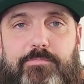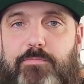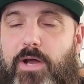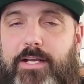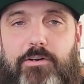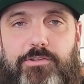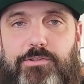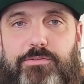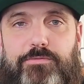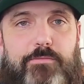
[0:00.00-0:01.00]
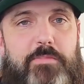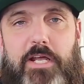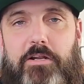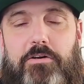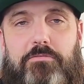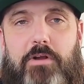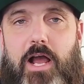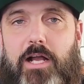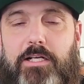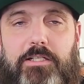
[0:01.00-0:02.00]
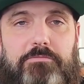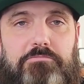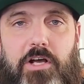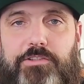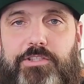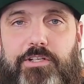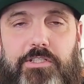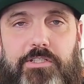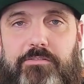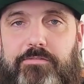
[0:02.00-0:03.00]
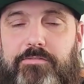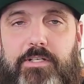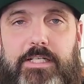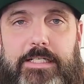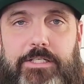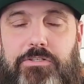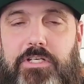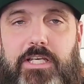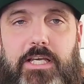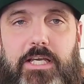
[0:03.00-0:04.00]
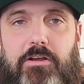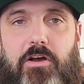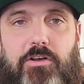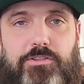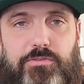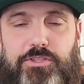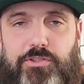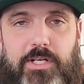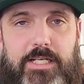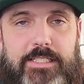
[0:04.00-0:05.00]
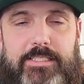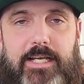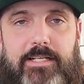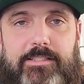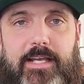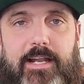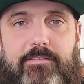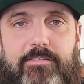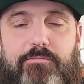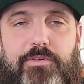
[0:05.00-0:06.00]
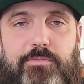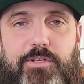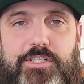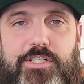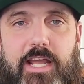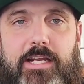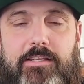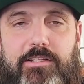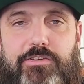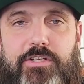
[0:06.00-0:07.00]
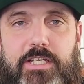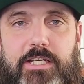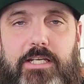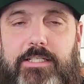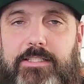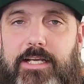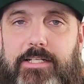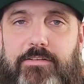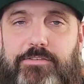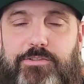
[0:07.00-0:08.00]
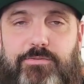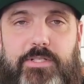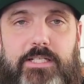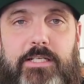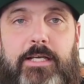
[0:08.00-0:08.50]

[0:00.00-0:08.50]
my go-to for metal, rock, alternative. You can get all sorts of crazy sounds out of it. Pretty much anything you need. It's got those 3